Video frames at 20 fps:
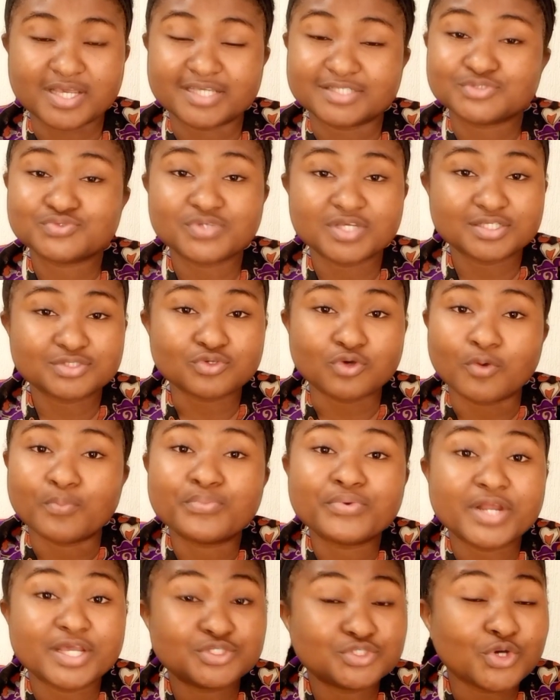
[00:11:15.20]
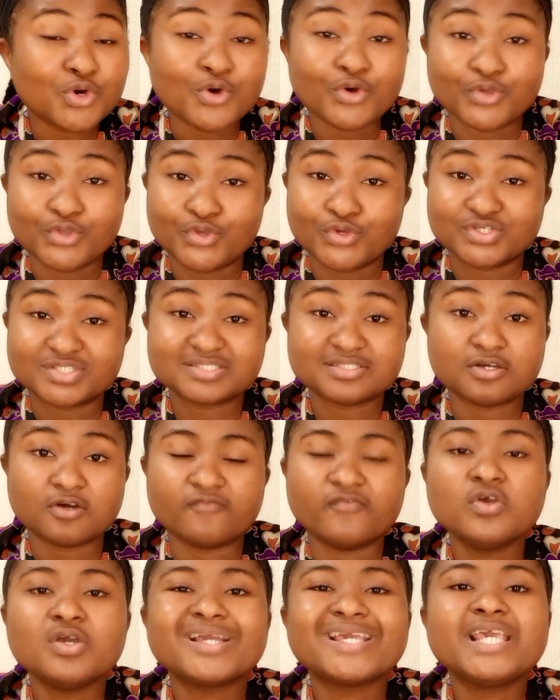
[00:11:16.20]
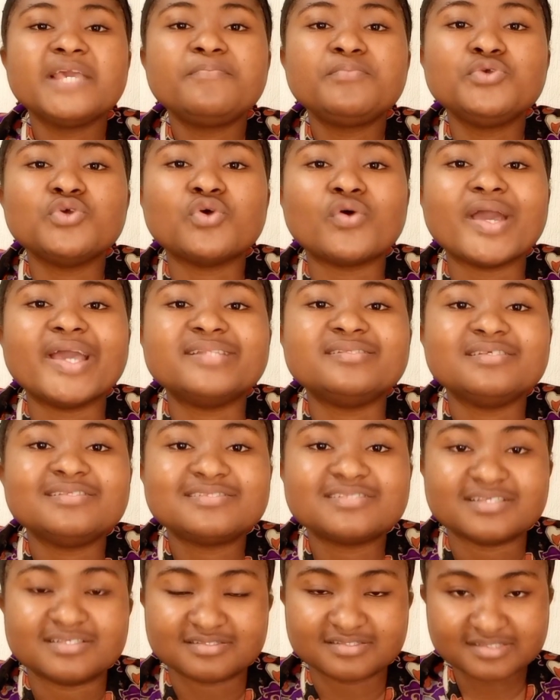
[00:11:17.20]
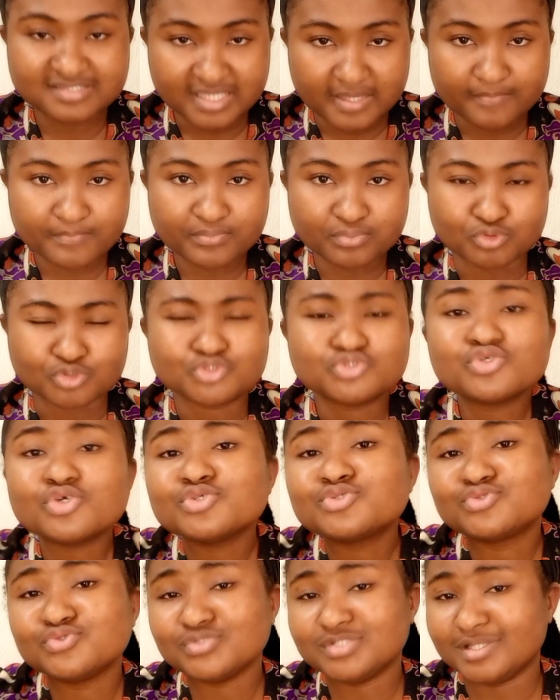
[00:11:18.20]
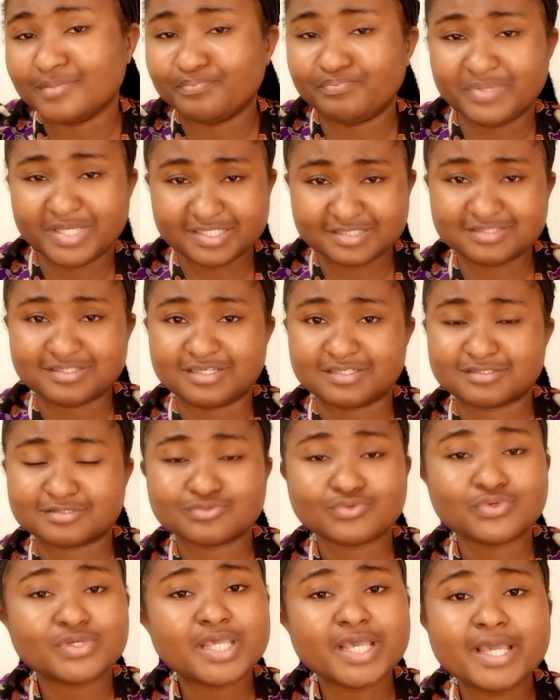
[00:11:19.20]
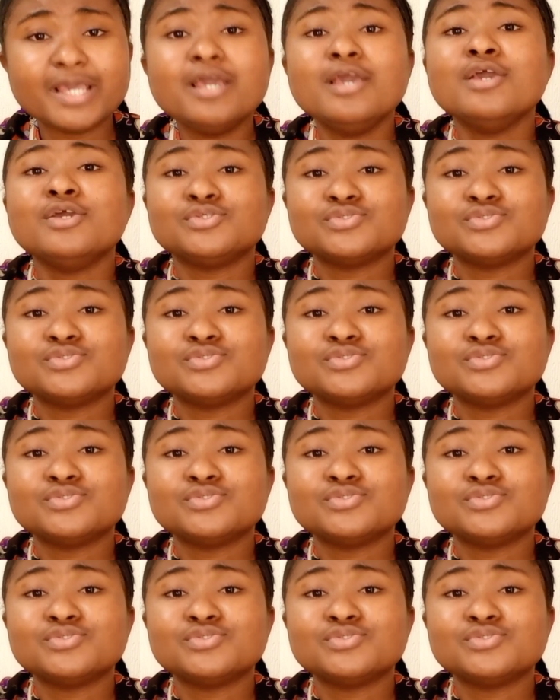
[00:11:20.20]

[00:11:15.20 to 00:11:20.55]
stress or pressure on yourself. Keep your editing simple. Just do the basics, okay?